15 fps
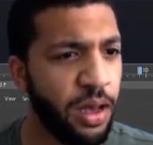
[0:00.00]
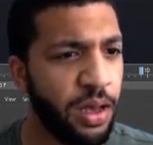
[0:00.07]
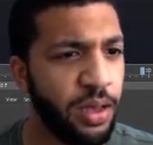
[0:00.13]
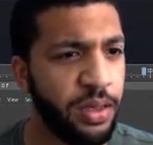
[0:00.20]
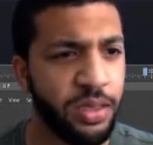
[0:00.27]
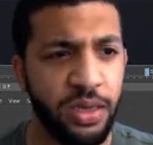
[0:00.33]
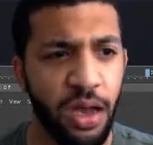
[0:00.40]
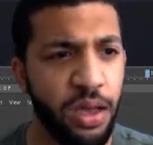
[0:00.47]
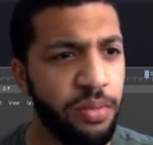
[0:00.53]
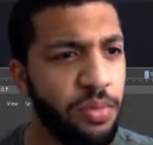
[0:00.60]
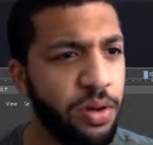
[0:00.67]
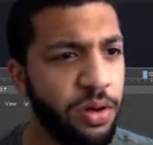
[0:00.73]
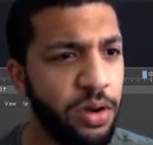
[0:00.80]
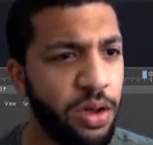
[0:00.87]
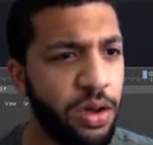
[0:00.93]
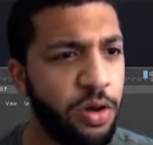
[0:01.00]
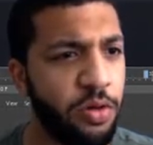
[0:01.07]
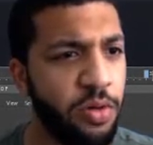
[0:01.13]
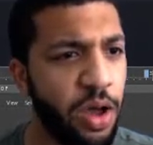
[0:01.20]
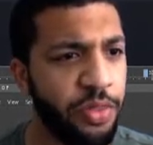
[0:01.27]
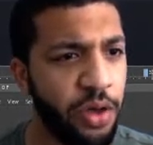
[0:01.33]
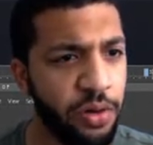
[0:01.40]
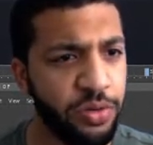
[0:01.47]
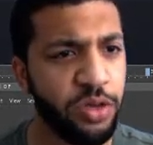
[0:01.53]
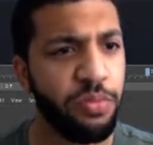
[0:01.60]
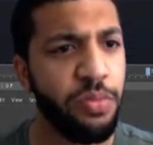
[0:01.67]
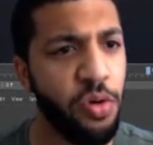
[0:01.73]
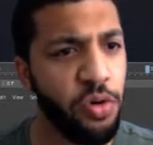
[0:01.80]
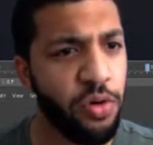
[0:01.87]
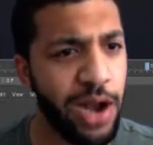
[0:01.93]
It's not. I thought it was a
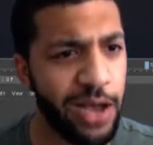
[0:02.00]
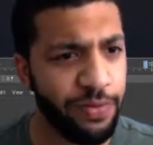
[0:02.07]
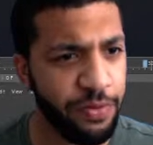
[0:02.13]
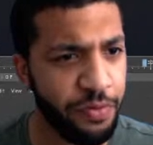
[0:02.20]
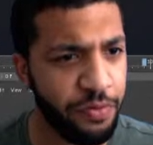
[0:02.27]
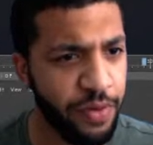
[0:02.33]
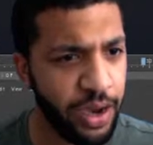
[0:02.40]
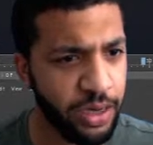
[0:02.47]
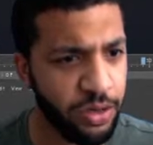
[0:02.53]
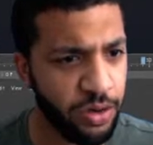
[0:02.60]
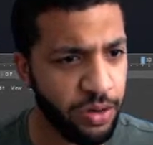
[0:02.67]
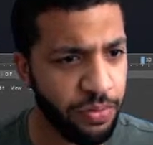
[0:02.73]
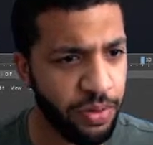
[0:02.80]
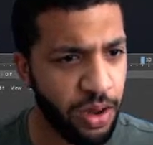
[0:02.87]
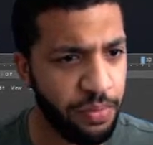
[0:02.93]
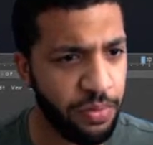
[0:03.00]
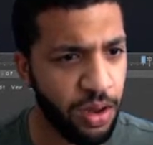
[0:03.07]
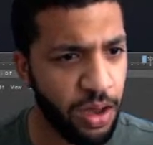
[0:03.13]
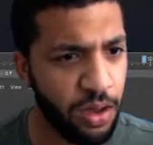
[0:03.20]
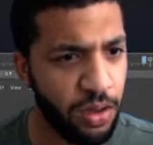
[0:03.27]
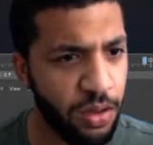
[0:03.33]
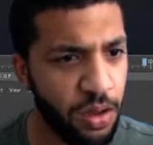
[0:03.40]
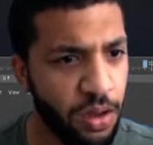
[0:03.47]
MoGraph effector, but I'm not.